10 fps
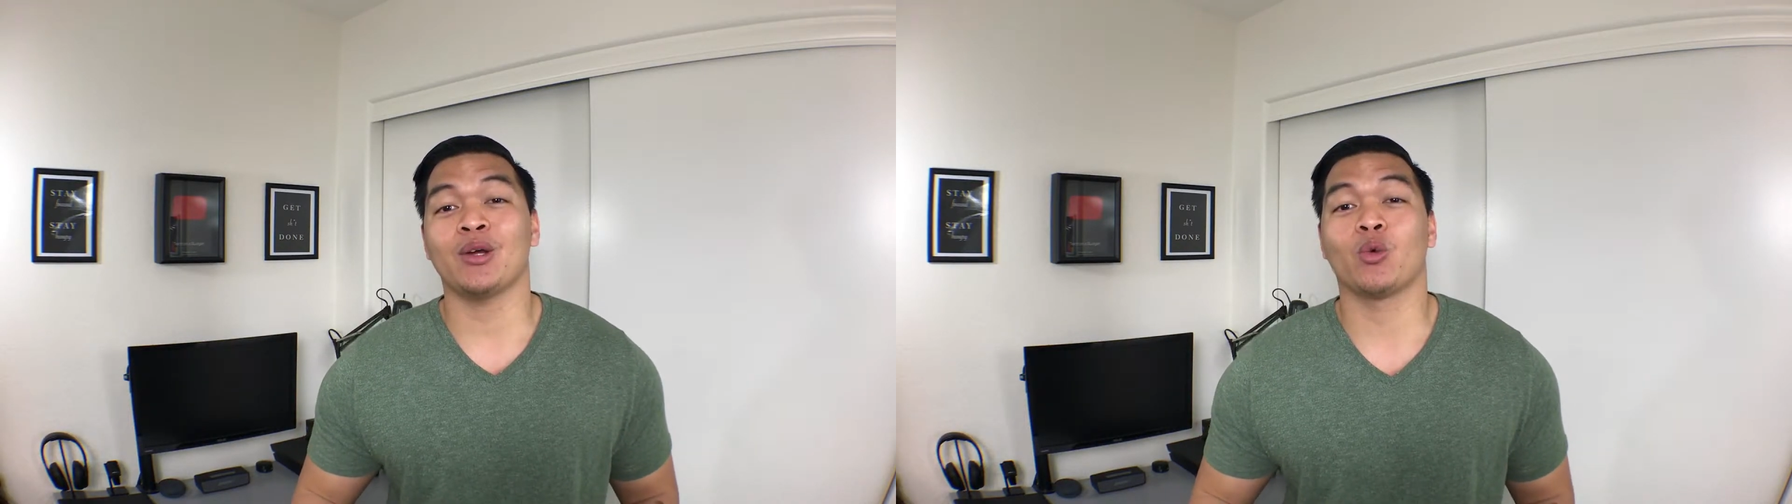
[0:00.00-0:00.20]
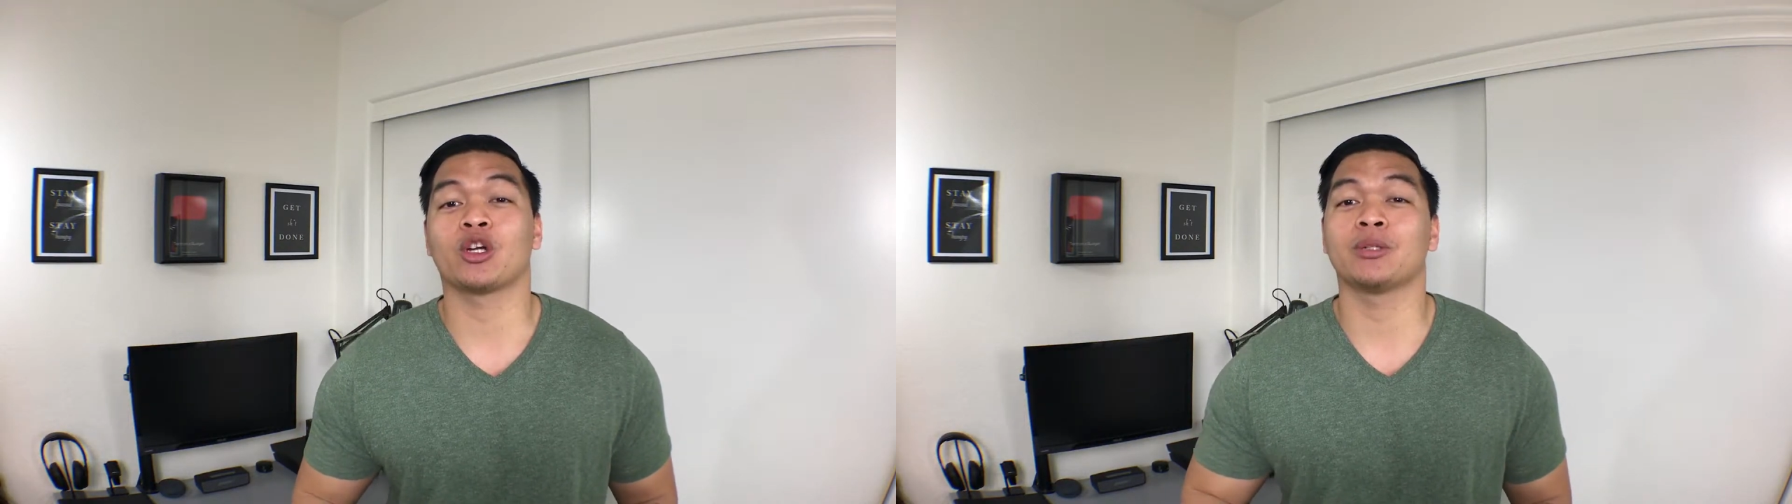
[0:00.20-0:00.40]

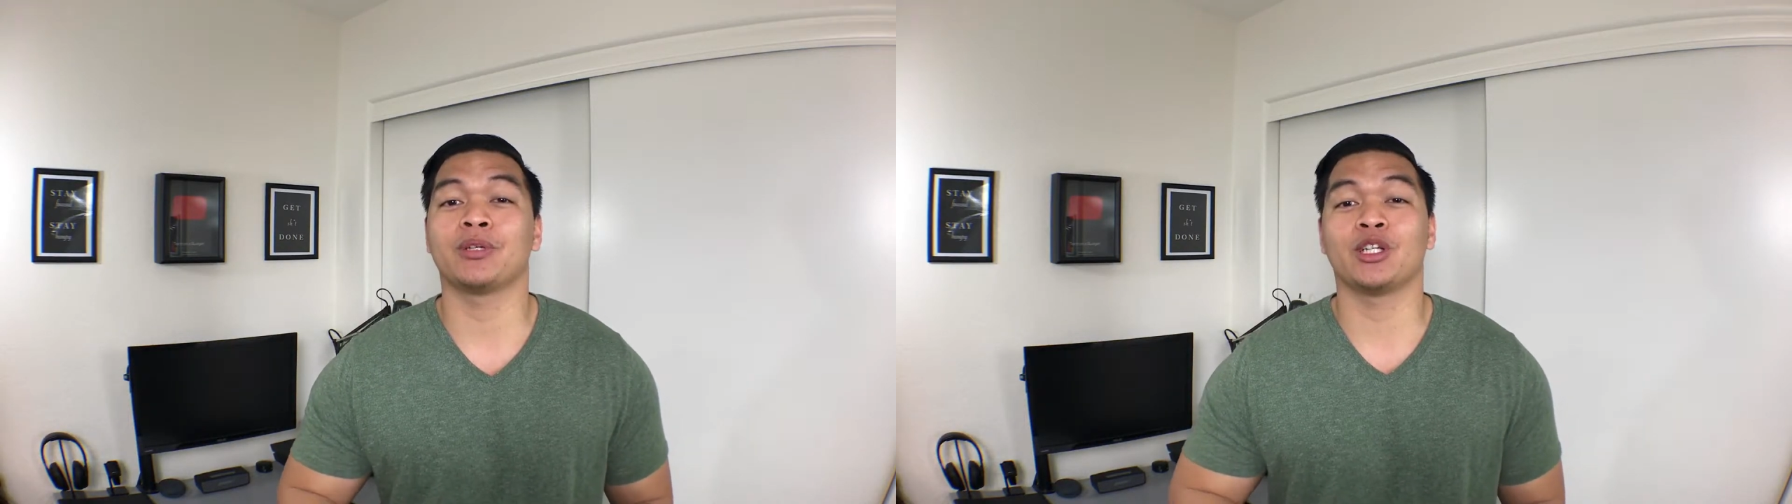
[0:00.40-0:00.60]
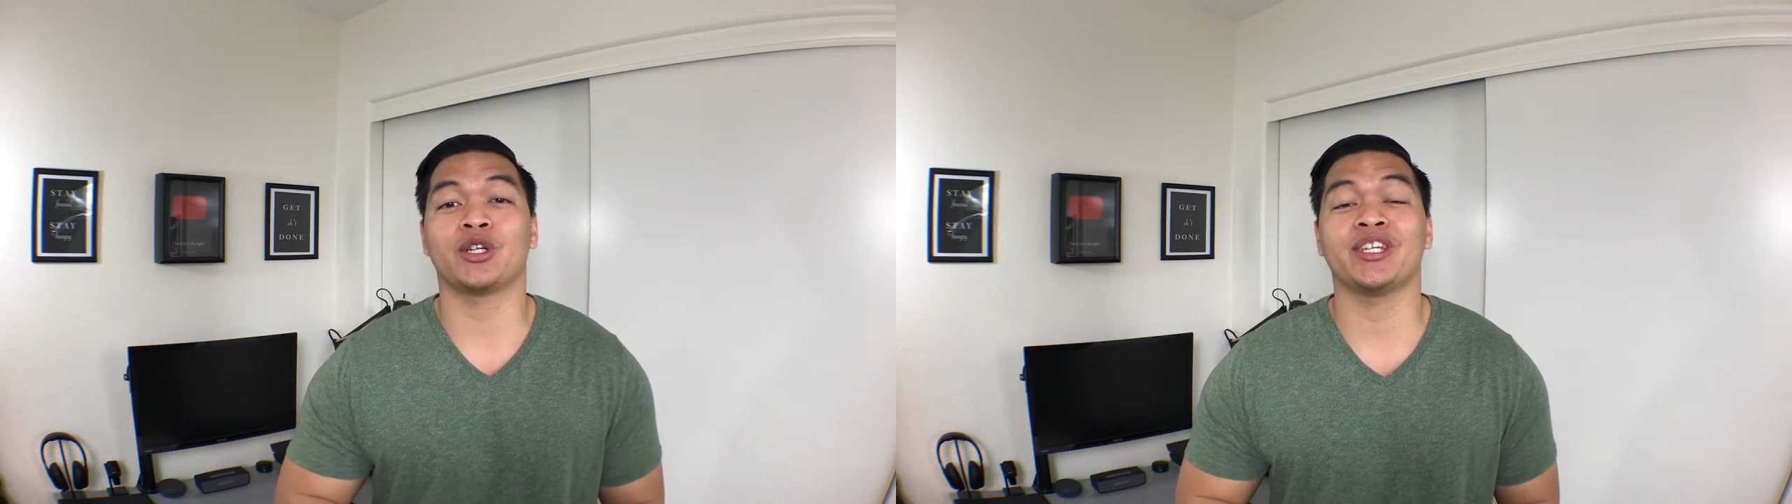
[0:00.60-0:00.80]
we're going to be
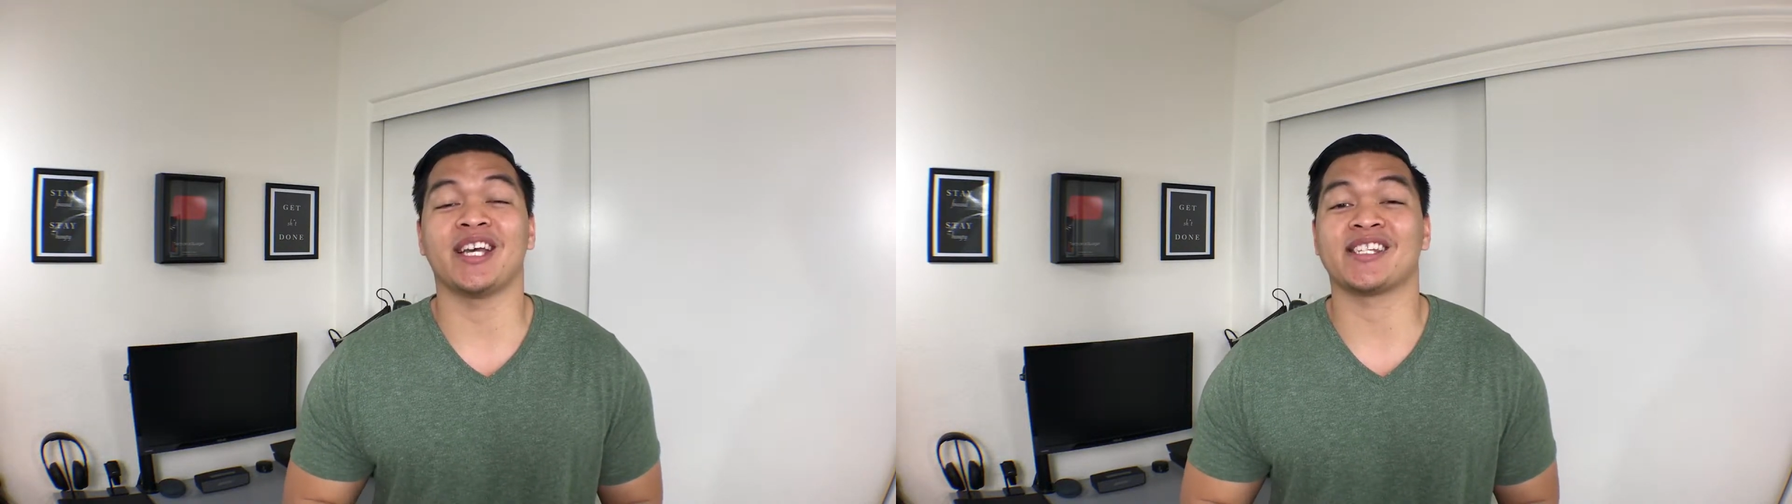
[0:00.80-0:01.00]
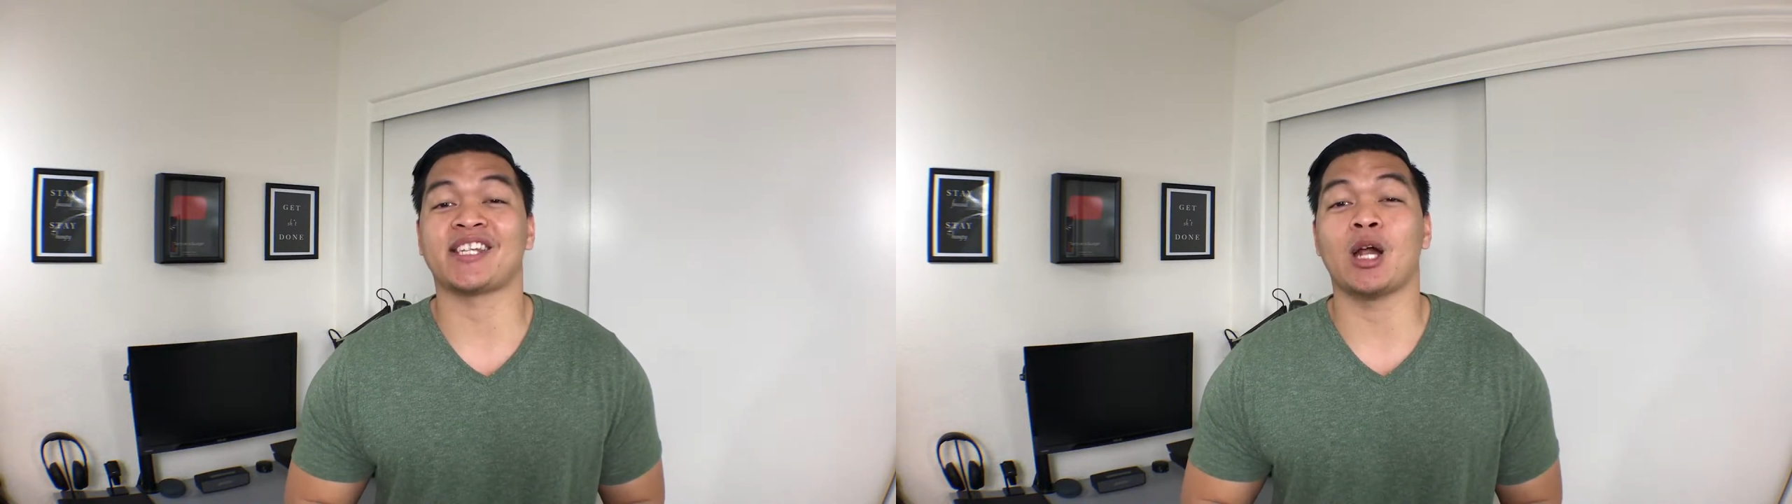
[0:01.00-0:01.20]
looking
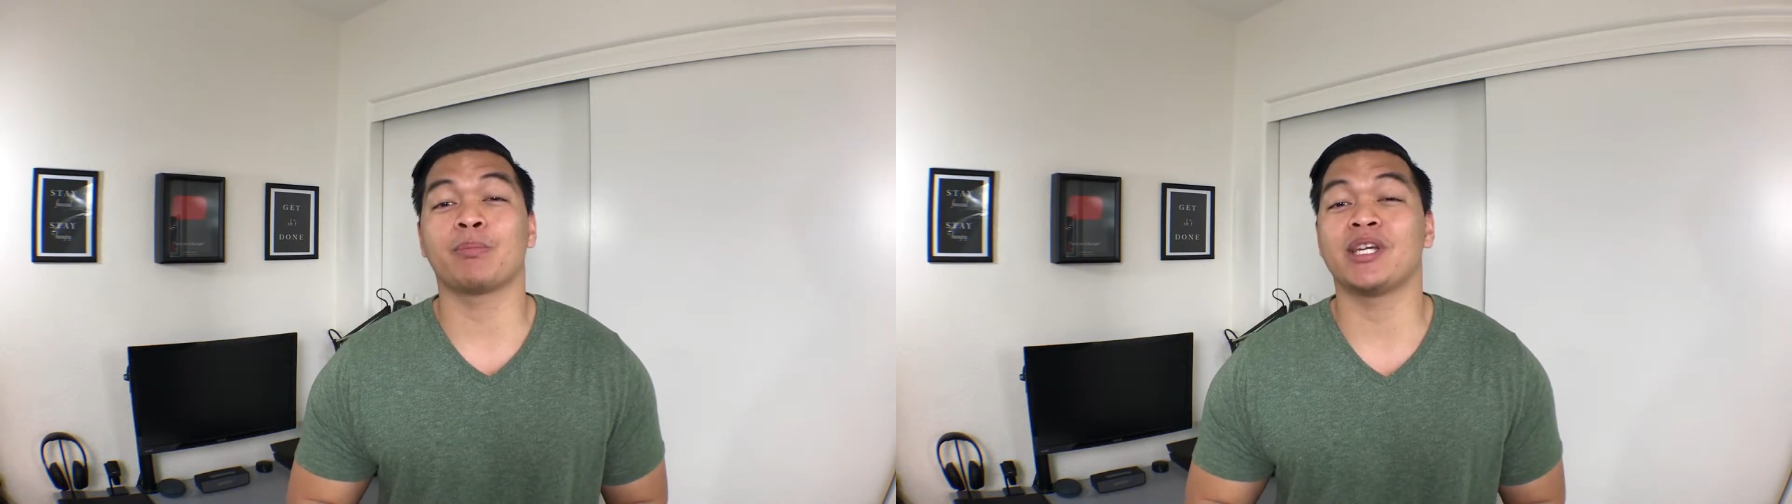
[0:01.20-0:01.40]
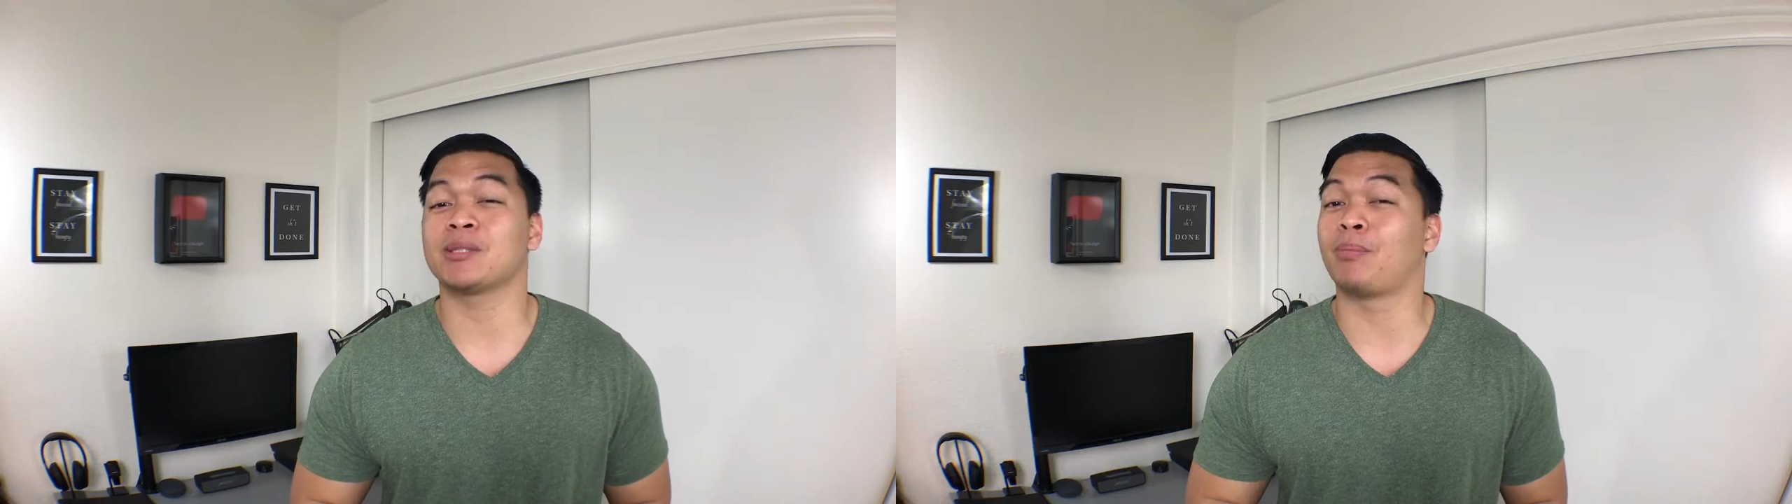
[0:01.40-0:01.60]
at SoundPeats